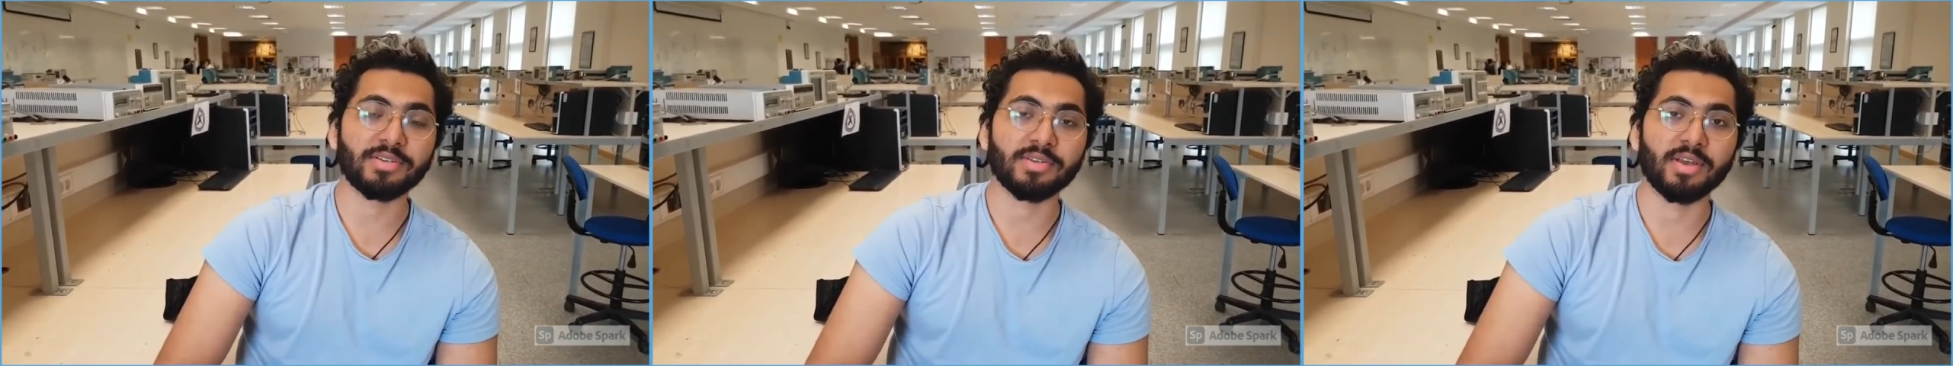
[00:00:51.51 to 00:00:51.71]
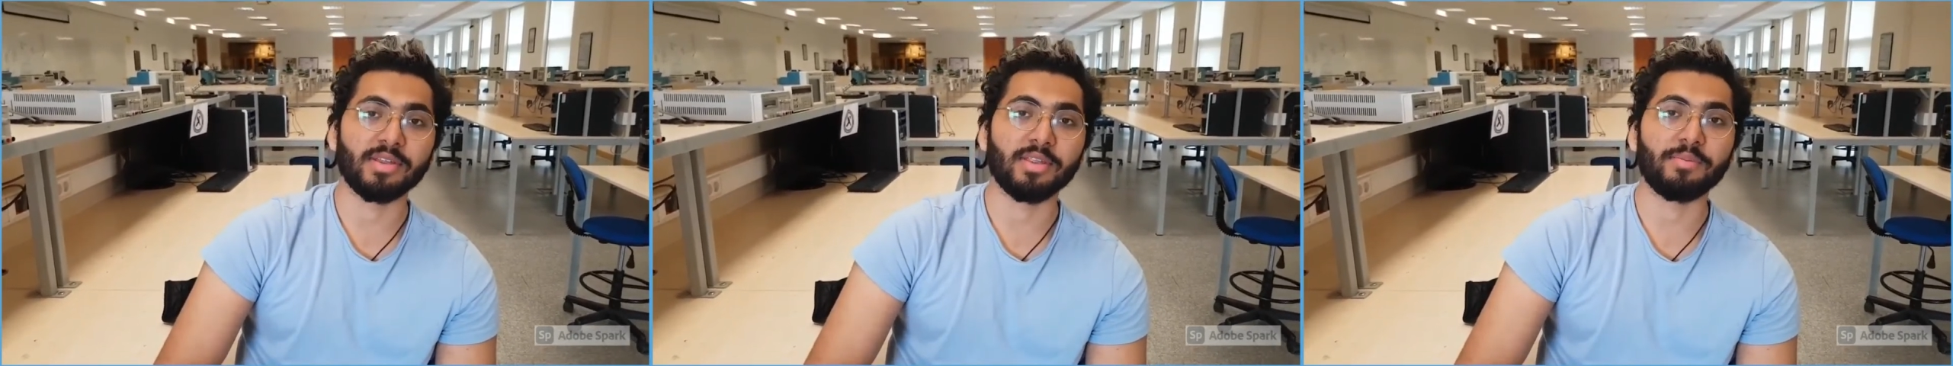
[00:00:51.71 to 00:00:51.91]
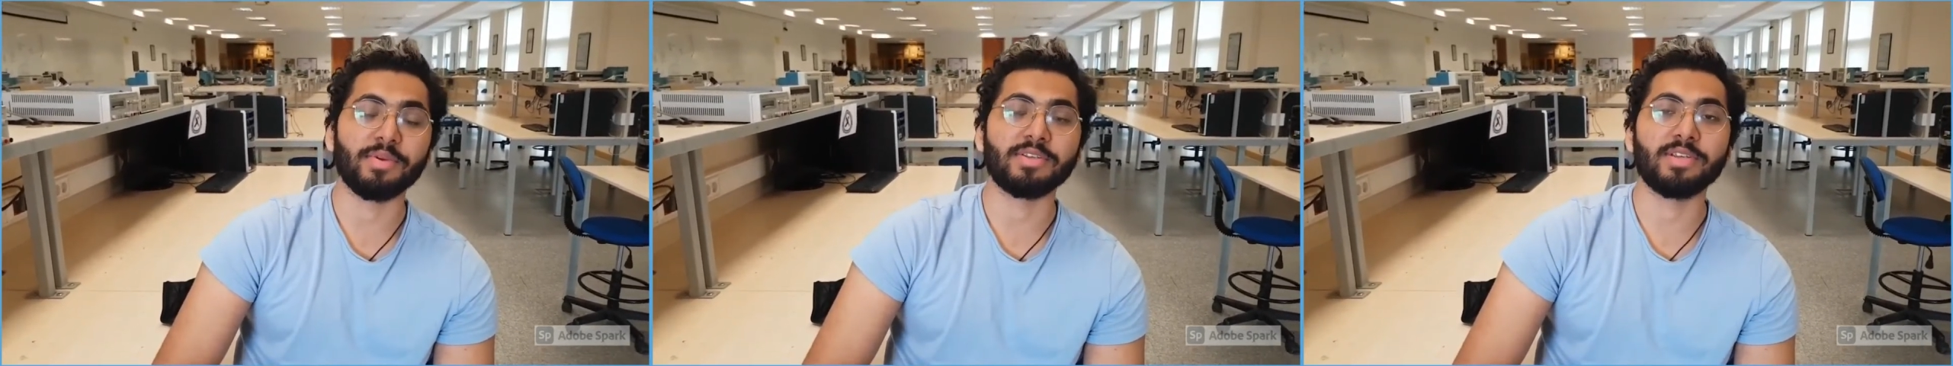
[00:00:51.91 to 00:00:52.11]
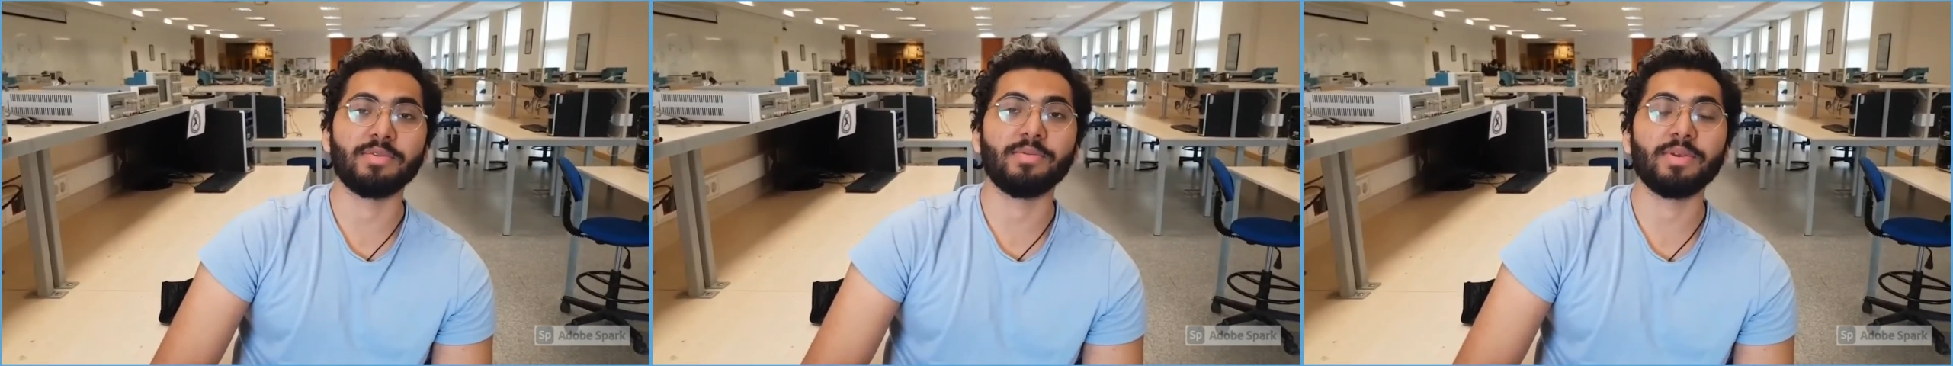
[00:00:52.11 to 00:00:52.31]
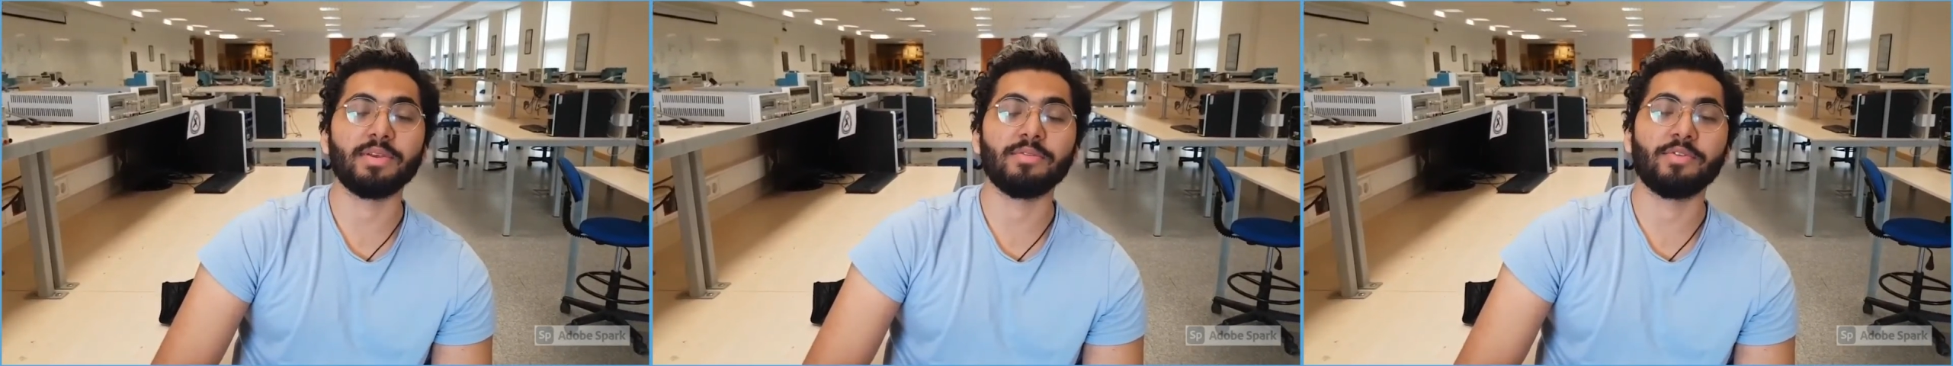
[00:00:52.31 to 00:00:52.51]
and the PCB
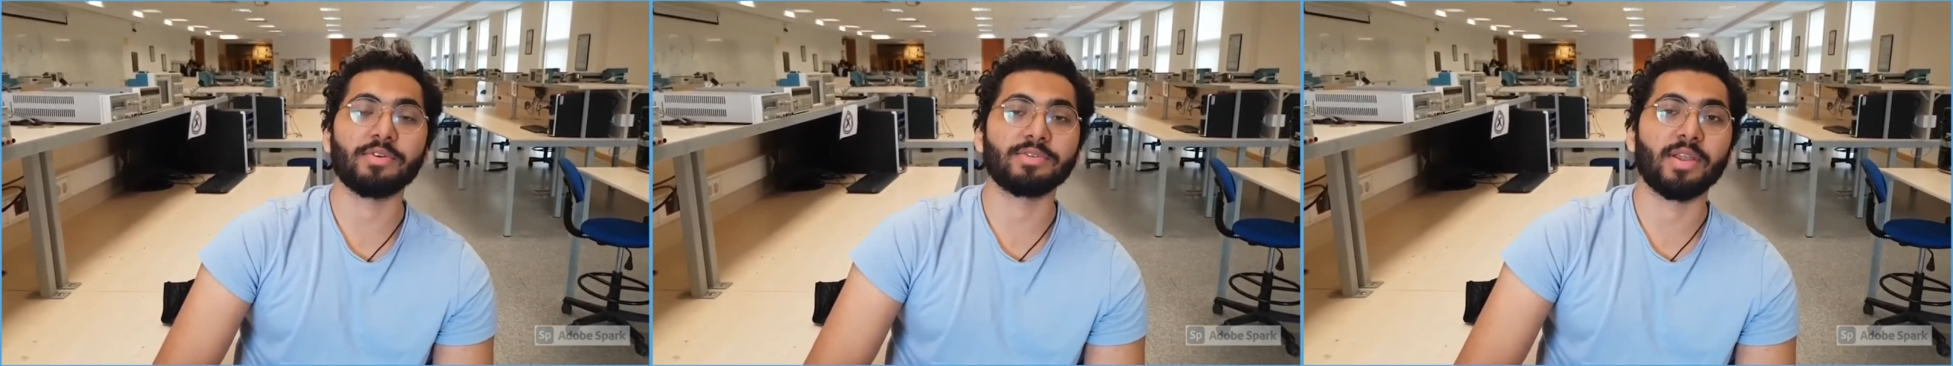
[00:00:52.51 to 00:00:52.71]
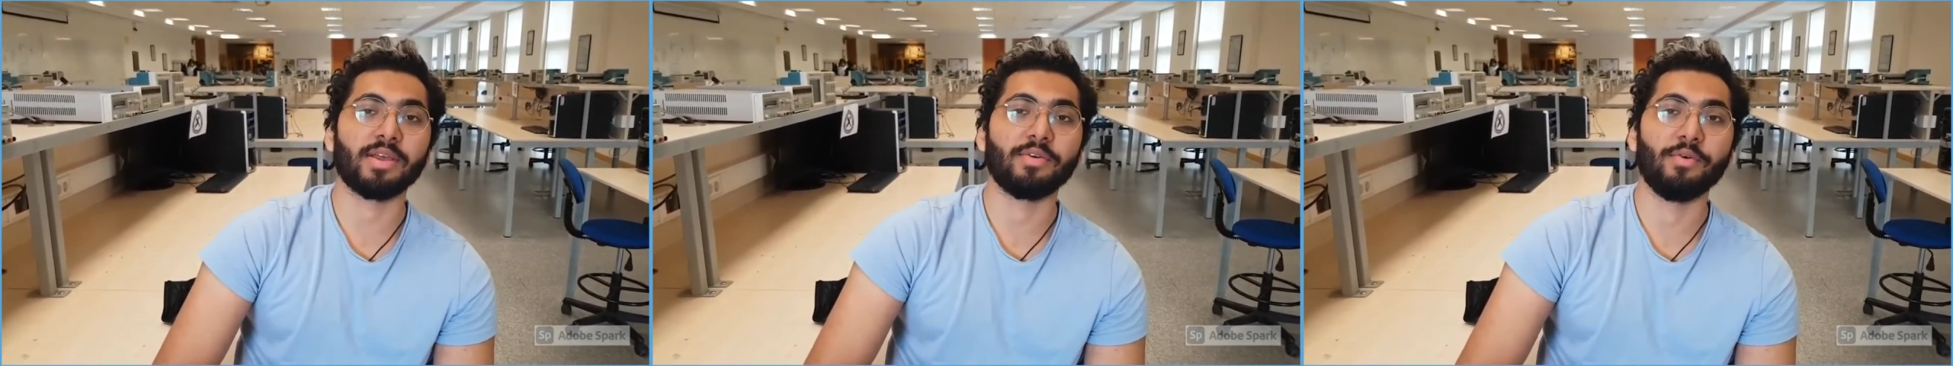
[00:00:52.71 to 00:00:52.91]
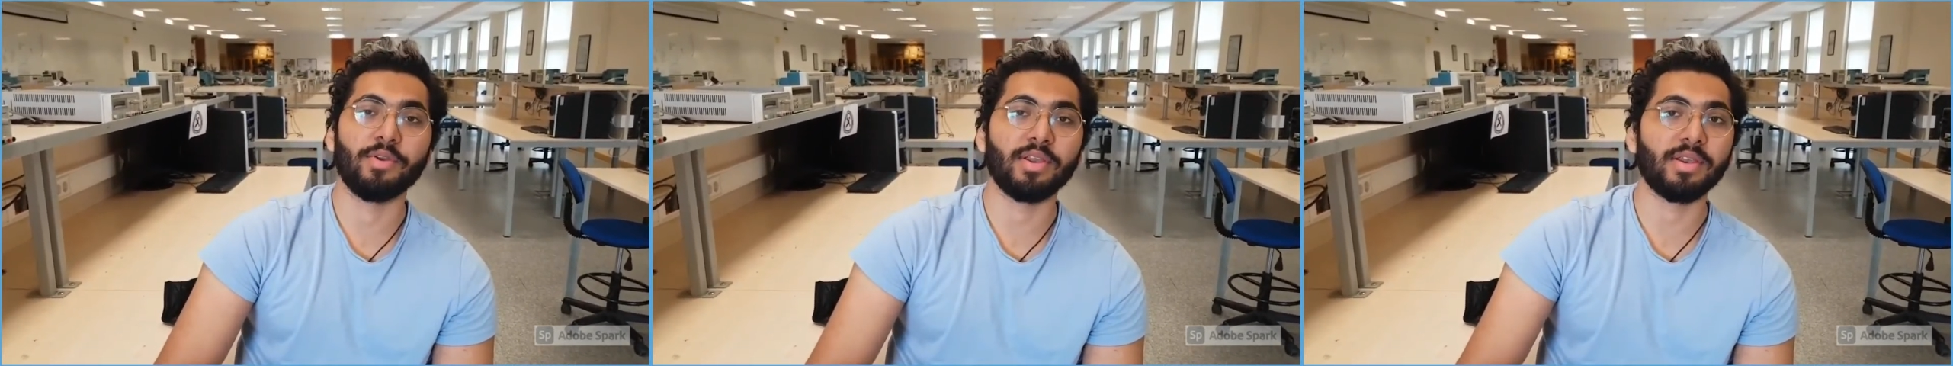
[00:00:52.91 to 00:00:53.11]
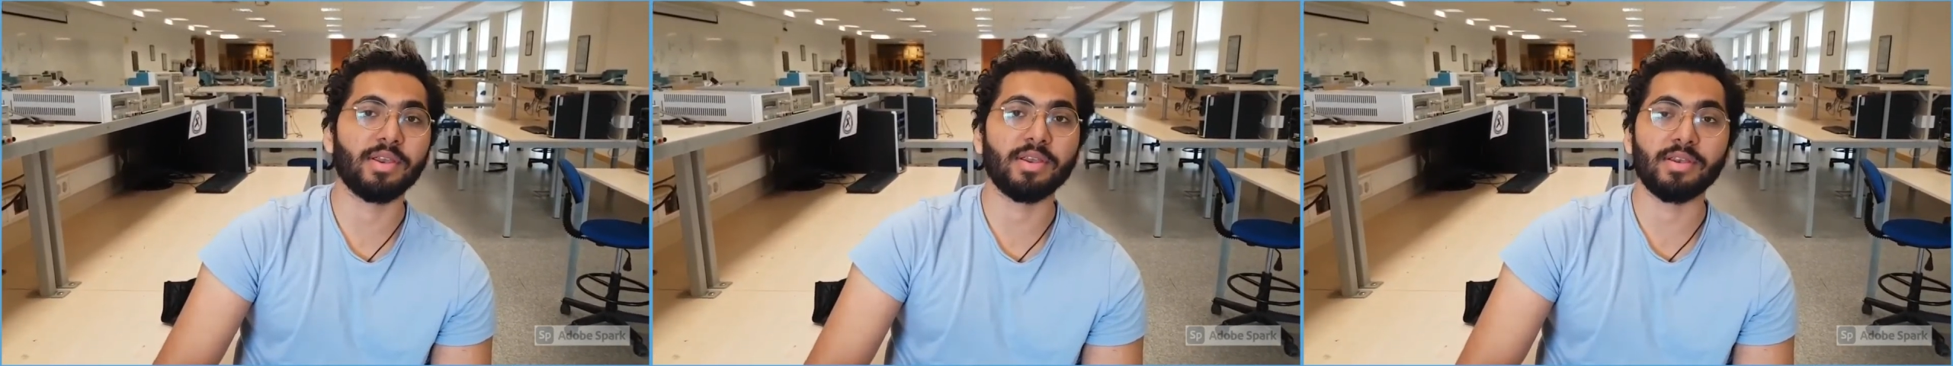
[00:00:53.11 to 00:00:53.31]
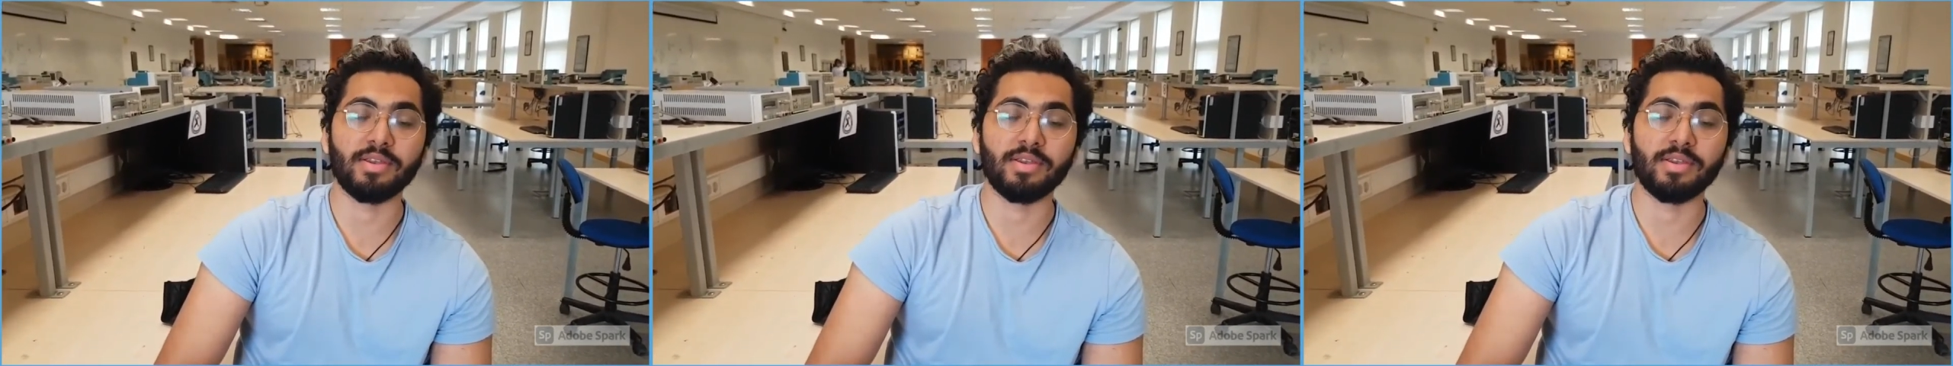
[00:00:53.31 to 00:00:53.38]
was like wholly